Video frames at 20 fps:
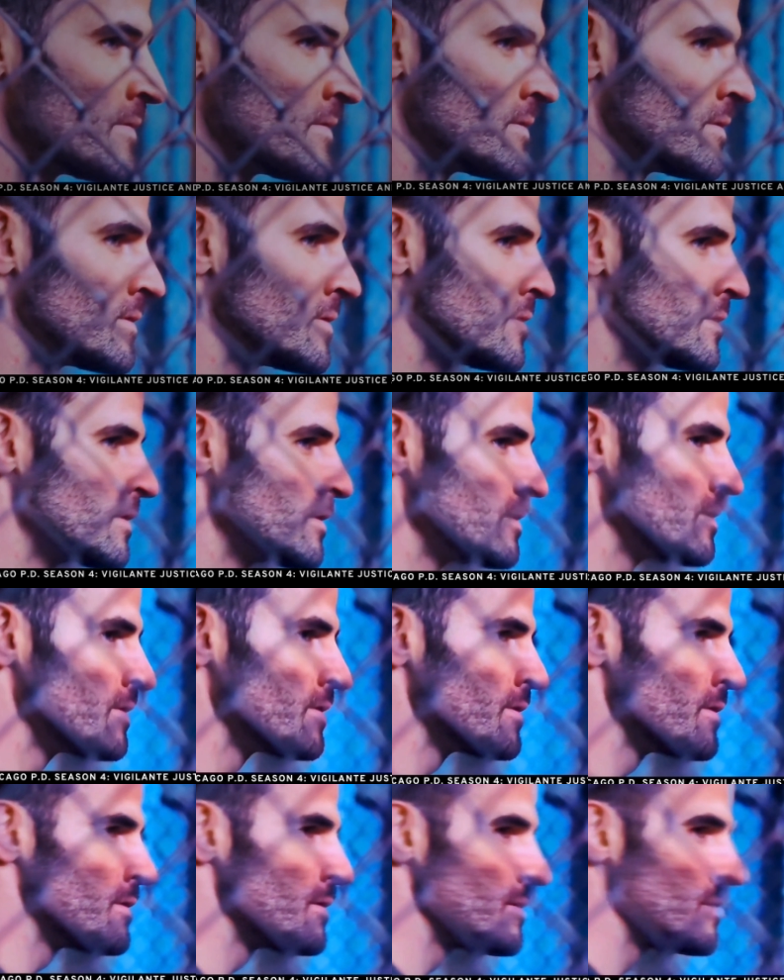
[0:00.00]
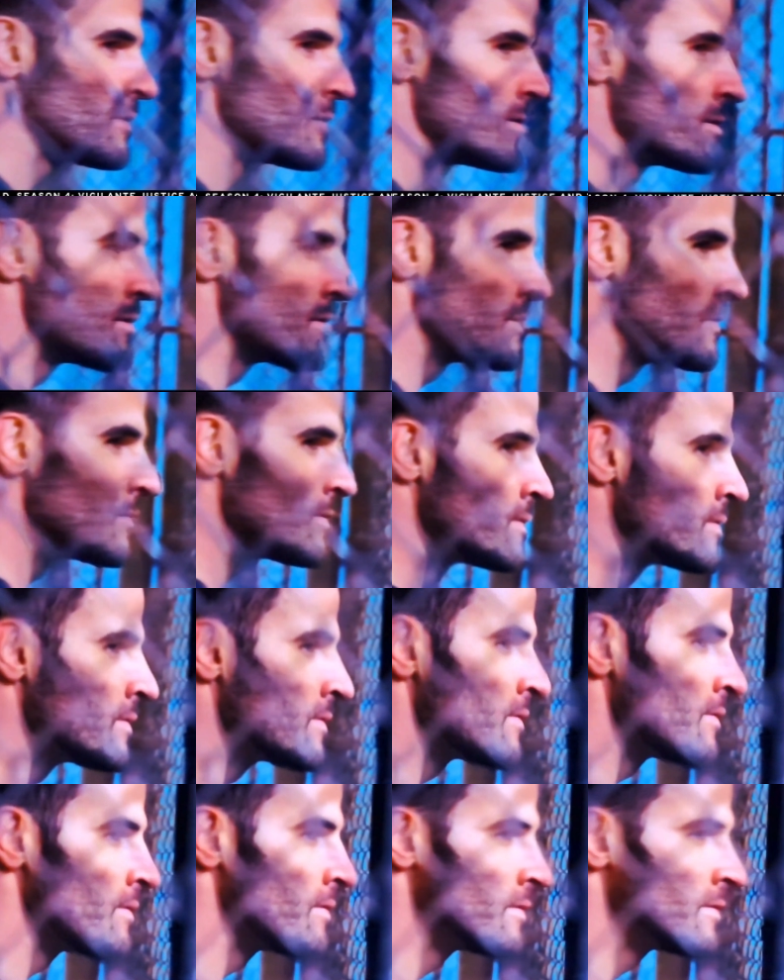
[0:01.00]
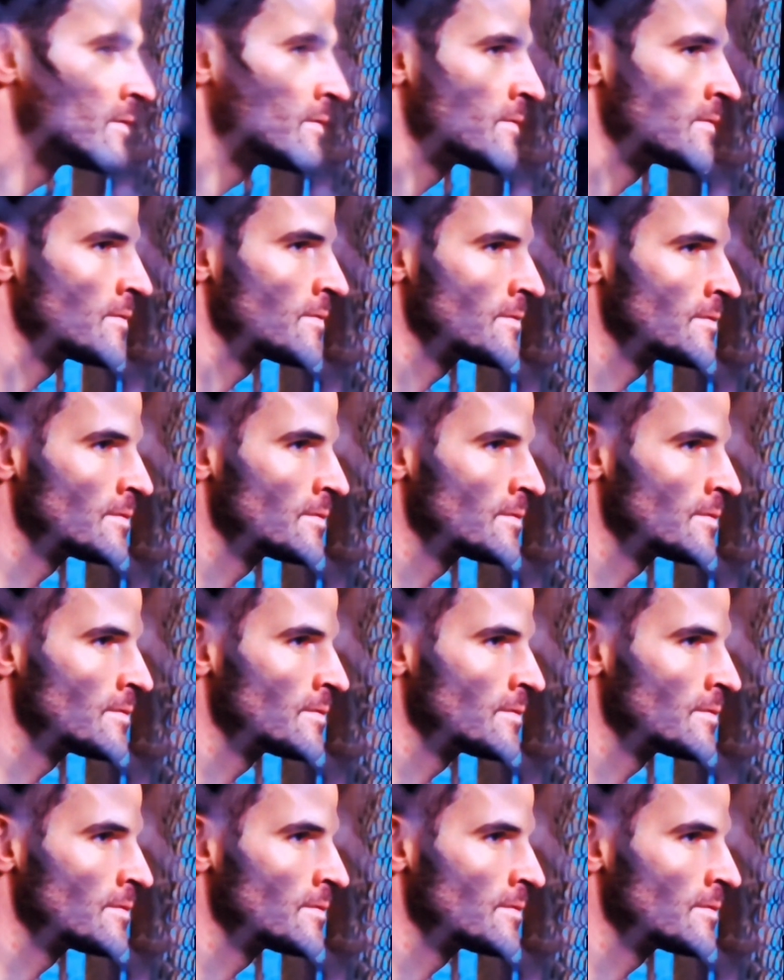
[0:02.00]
but it's clear that the darker tones are beginning to